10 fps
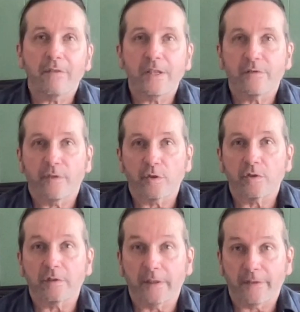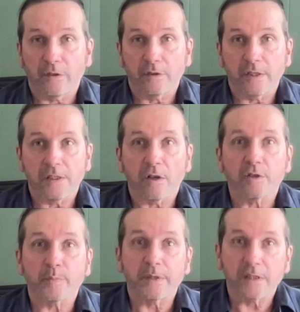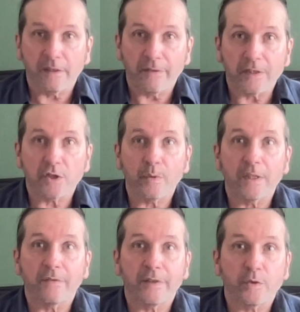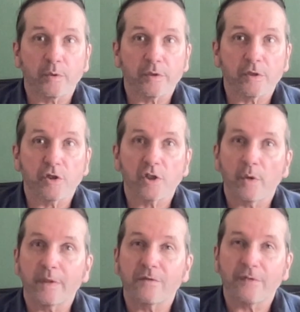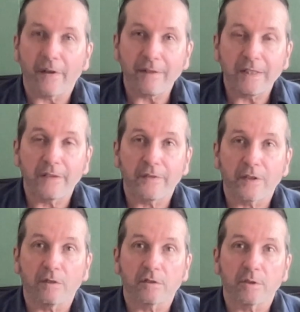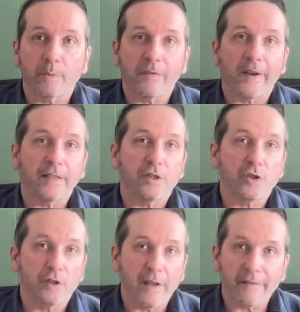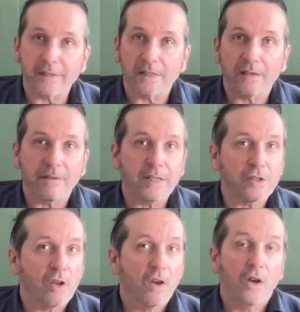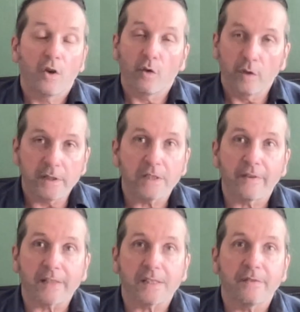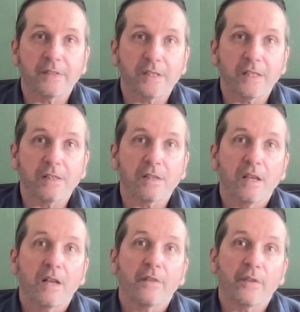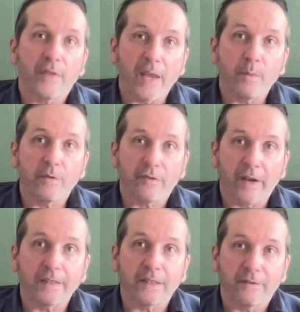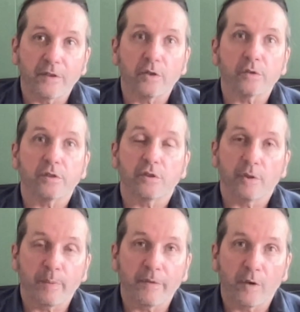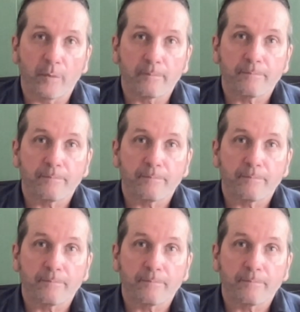these functional difficulties are specific to individuals, and so it's very difficult to provide a generic series or list of activities that they would find difficult to perform.